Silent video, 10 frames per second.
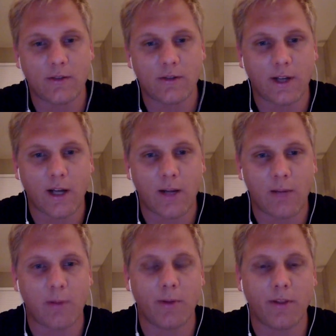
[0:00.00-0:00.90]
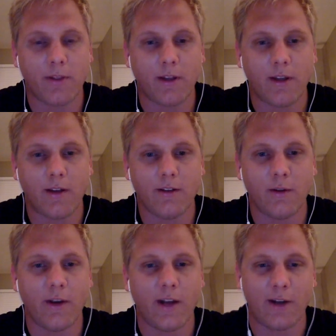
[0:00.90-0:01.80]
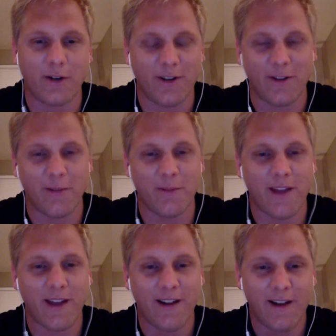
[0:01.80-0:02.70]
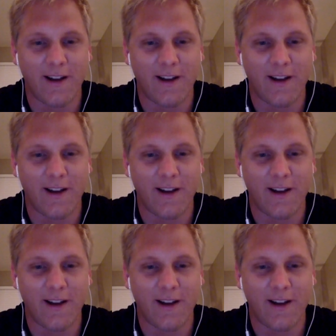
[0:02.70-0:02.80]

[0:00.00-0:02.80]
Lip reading: So I had to come up with an algorithm that